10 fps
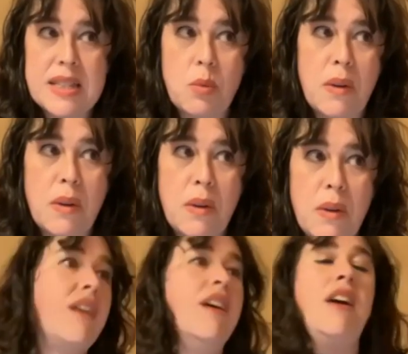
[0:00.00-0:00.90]

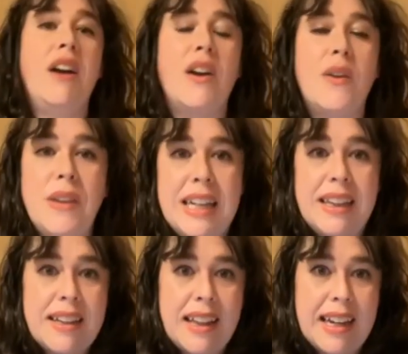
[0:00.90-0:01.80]
where only
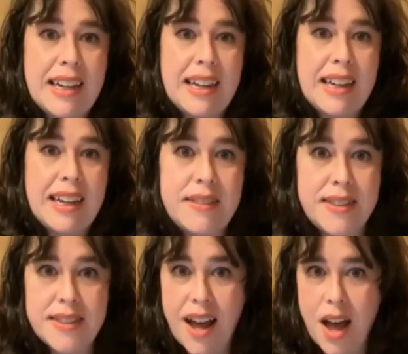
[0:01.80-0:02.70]
the
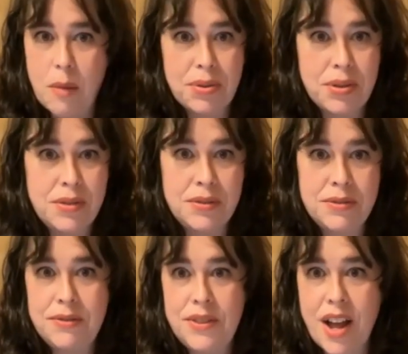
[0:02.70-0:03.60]

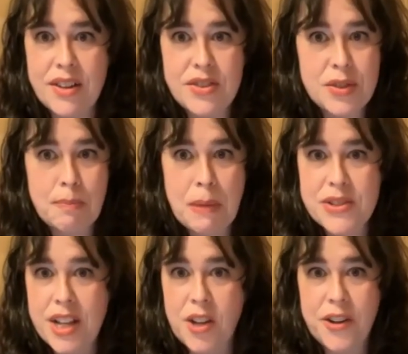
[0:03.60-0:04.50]
top-notch
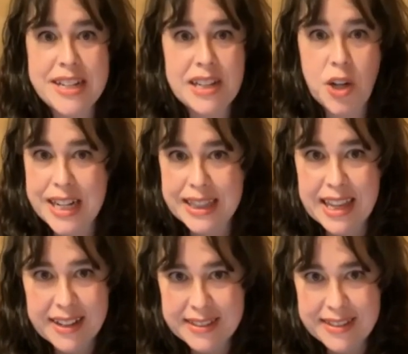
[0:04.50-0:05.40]
Barcelona
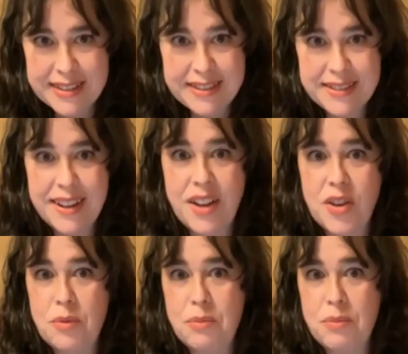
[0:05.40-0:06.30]
señoritas
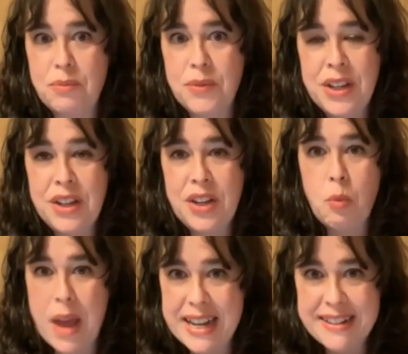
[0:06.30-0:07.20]

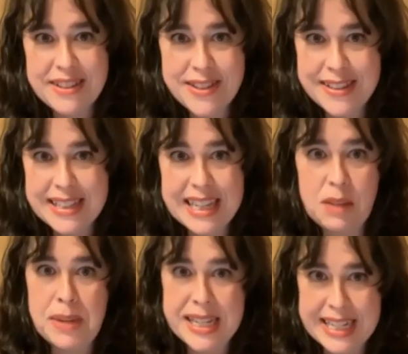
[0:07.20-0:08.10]
went to see
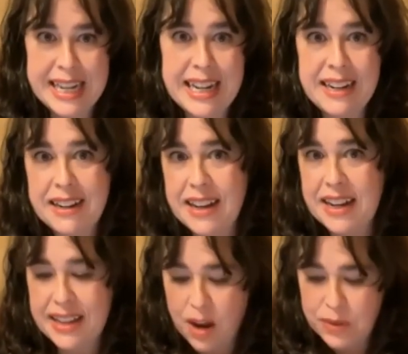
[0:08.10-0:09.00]
and be seen,
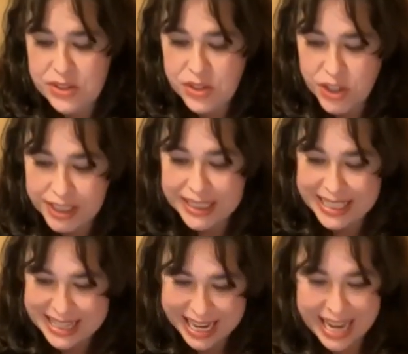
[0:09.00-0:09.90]
and that was certainly
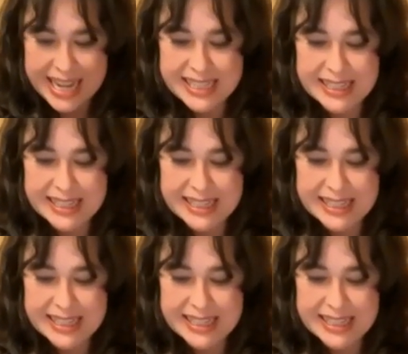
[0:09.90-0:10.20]
the case.